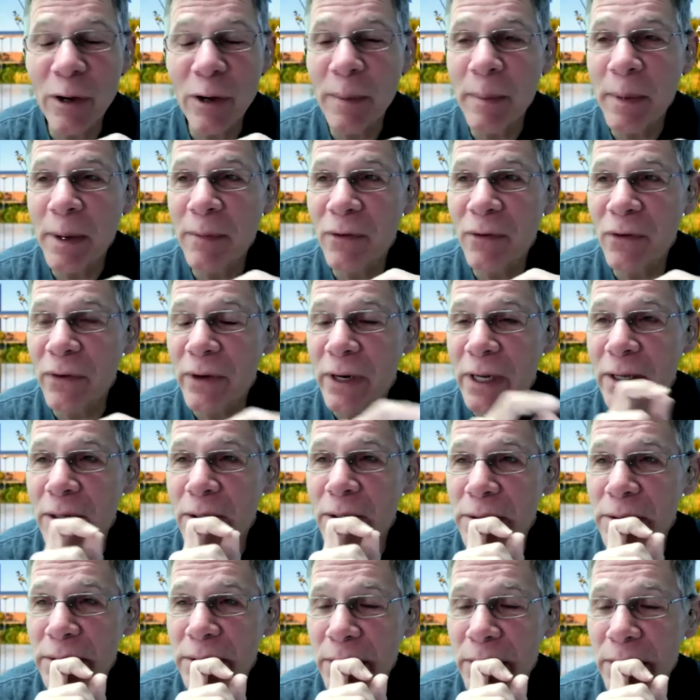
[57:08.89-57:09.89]
remember if it
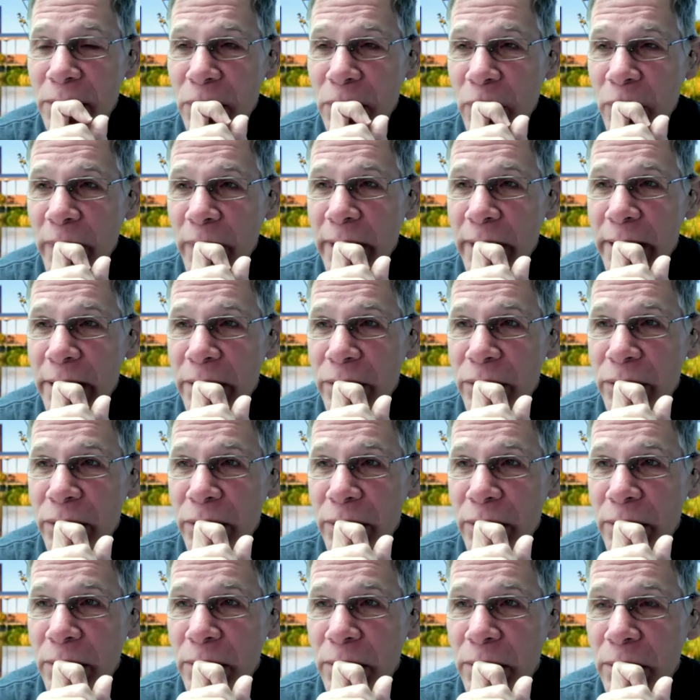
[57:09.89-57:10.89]
goes to
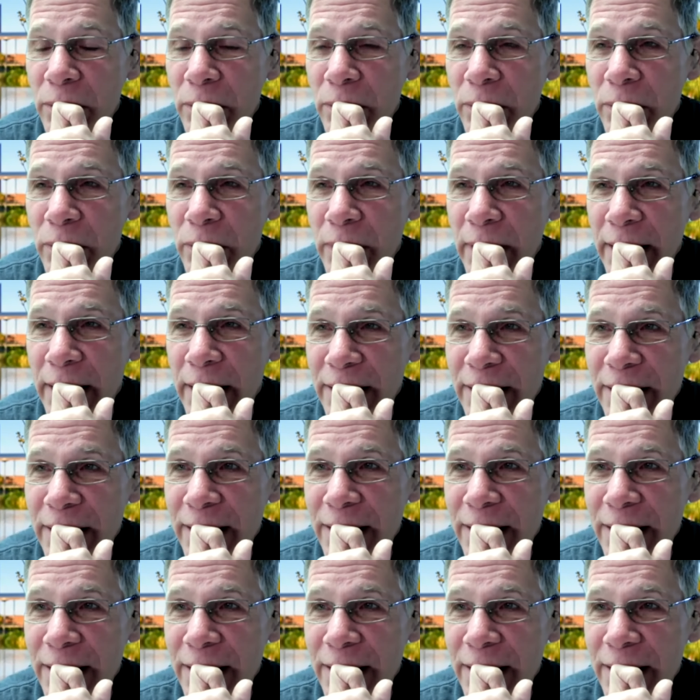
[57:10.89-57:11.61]
22 I,